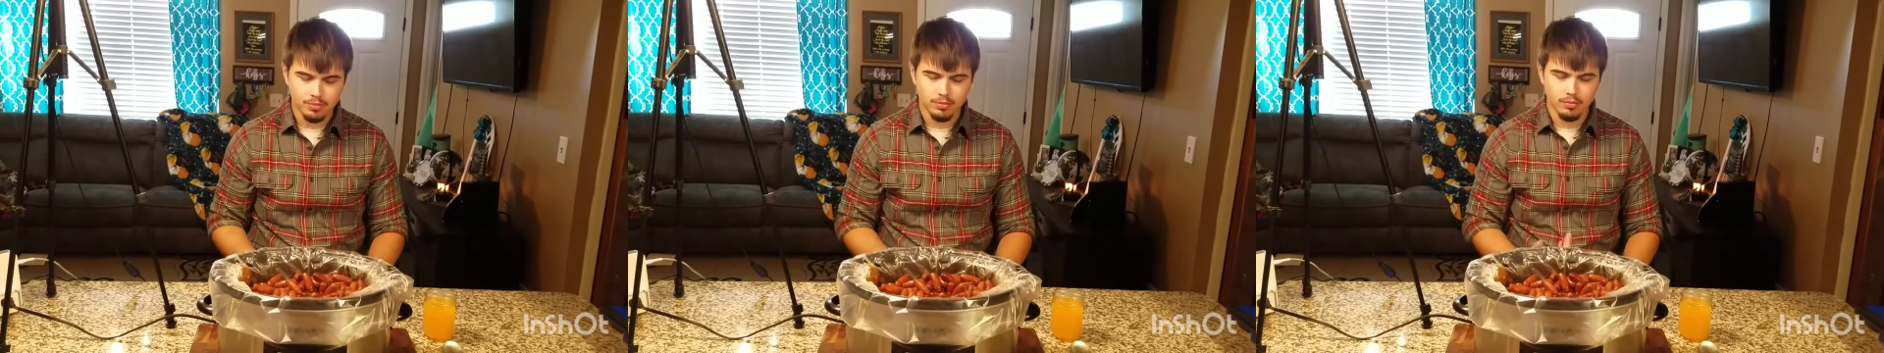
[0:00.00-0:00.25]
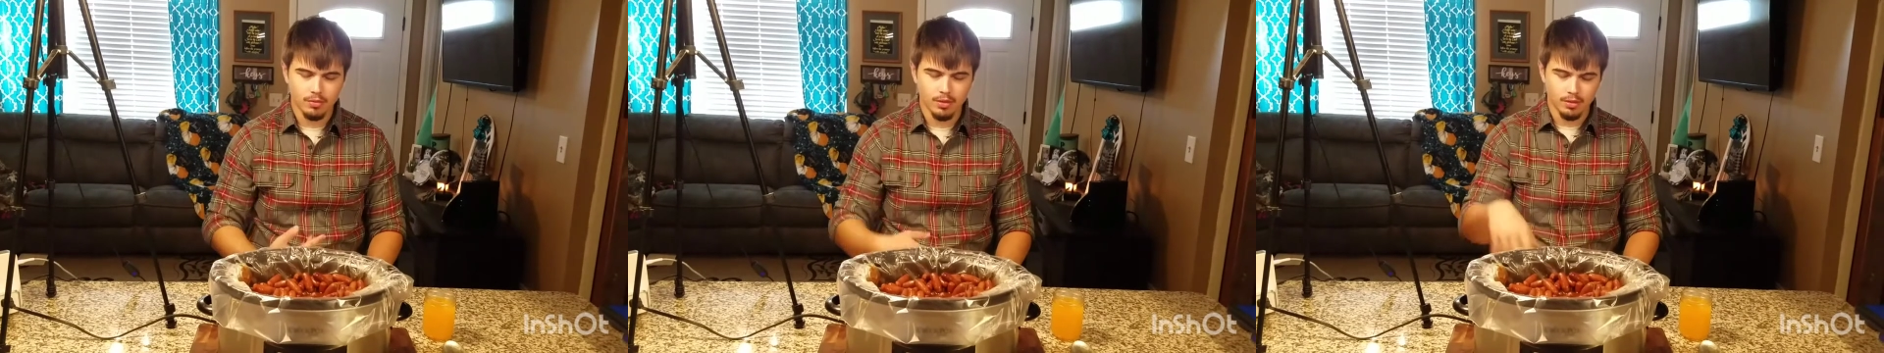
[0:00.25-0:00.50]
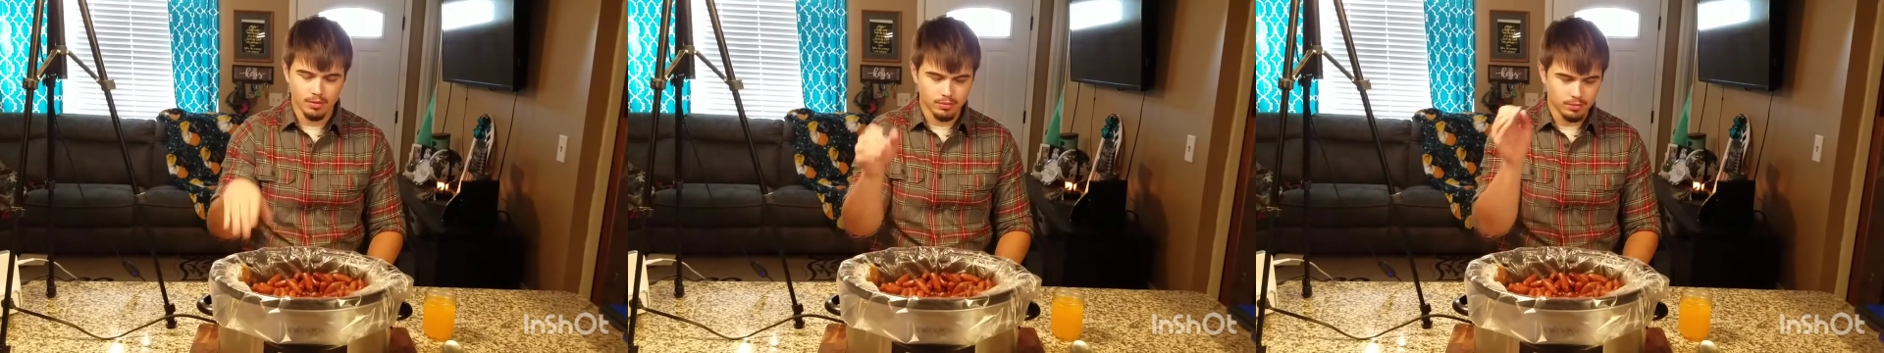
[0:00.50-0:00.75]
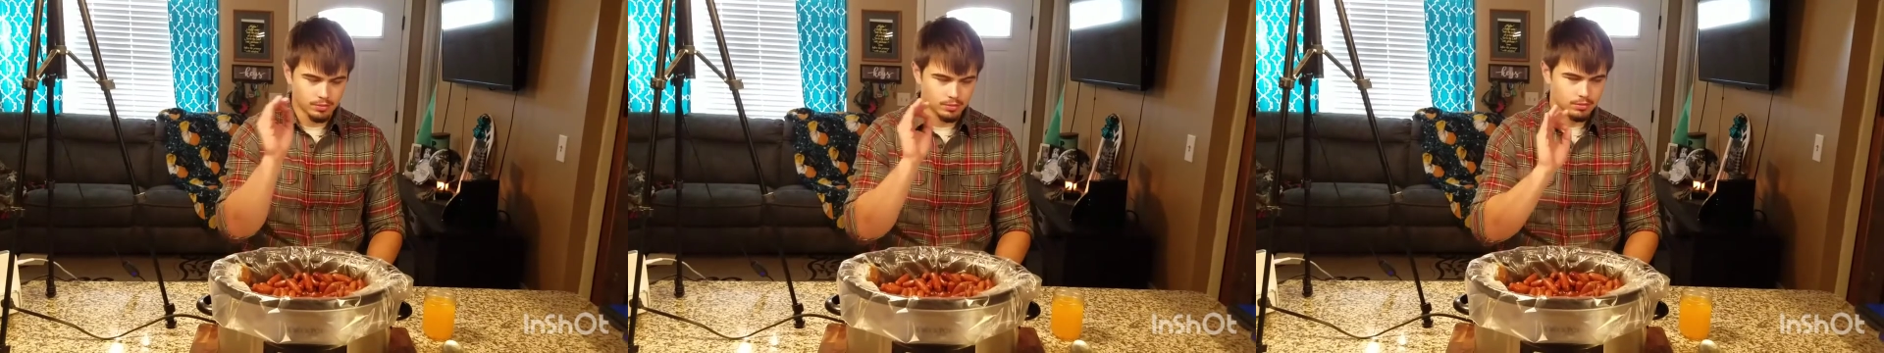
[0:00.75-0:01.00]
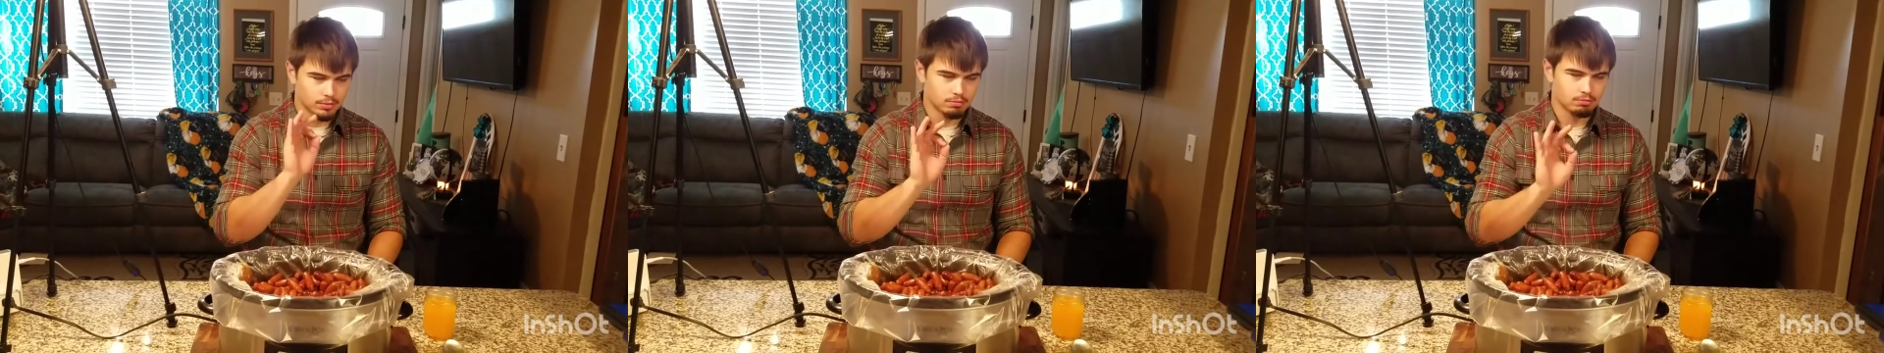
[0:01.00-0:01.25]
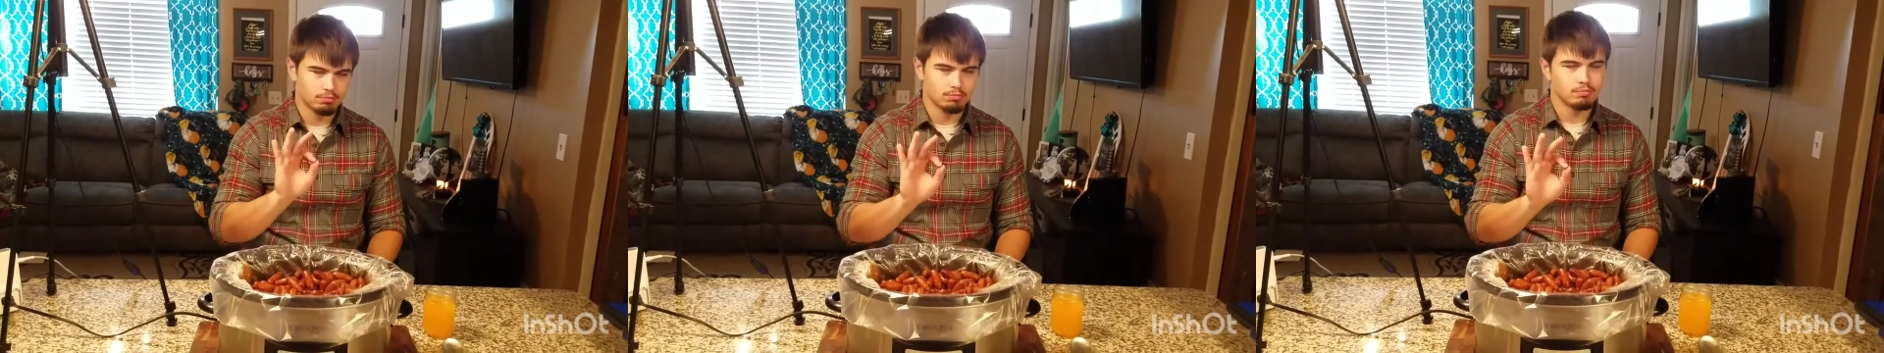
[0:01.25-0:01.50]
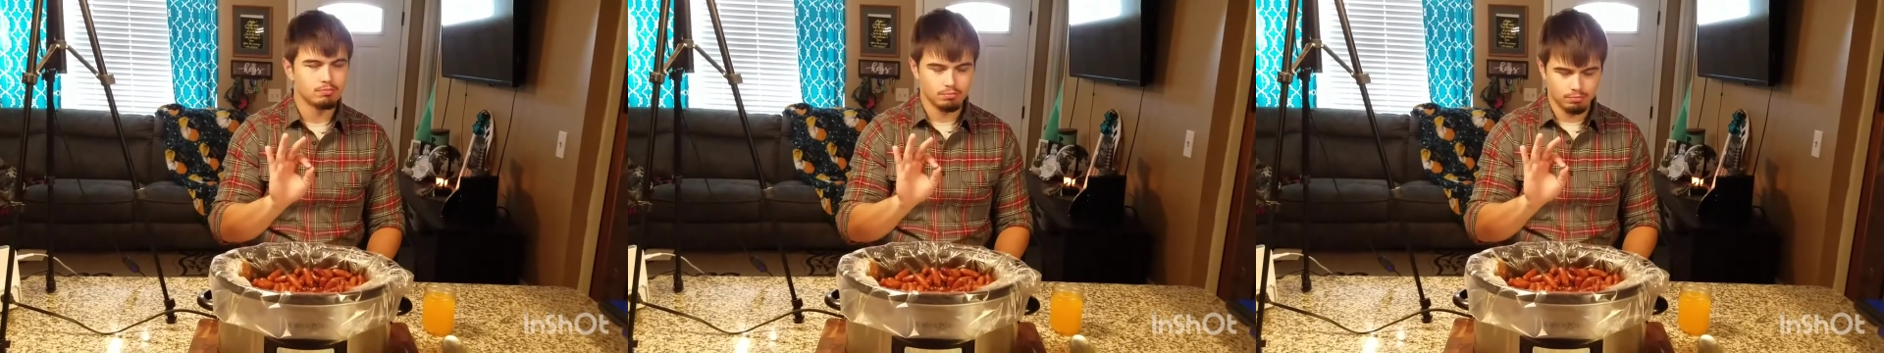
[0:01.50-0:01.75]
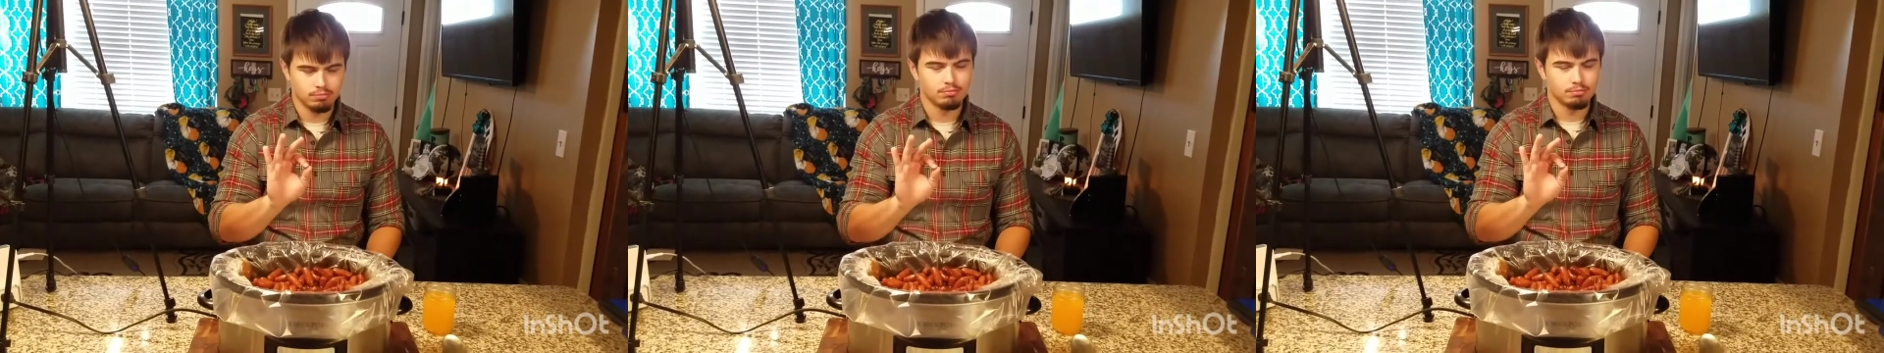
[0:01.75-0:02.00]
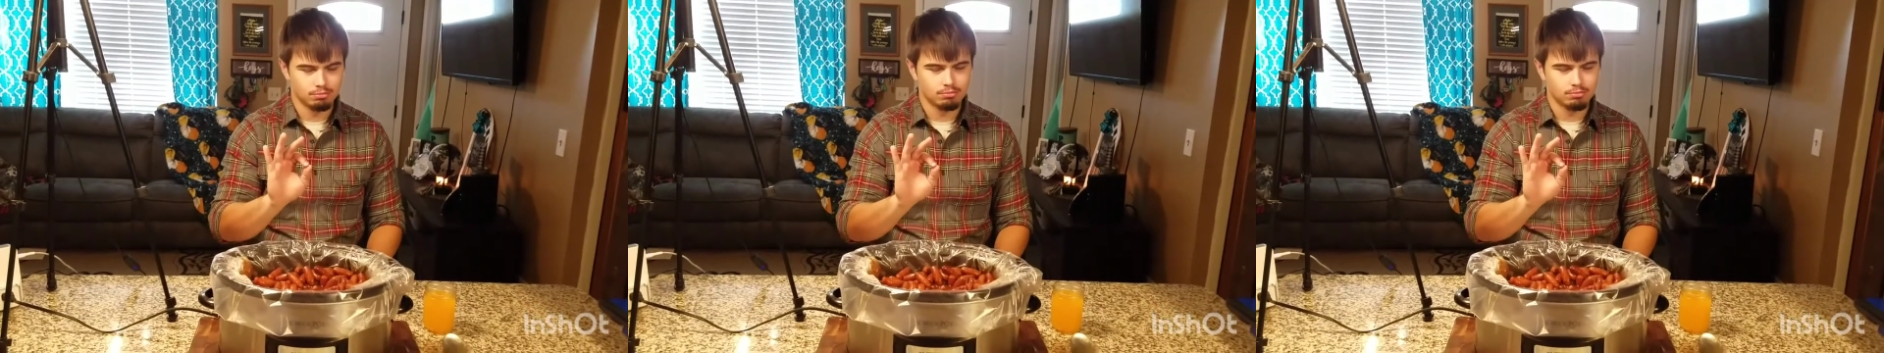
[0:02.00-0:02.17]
Nobody speaks.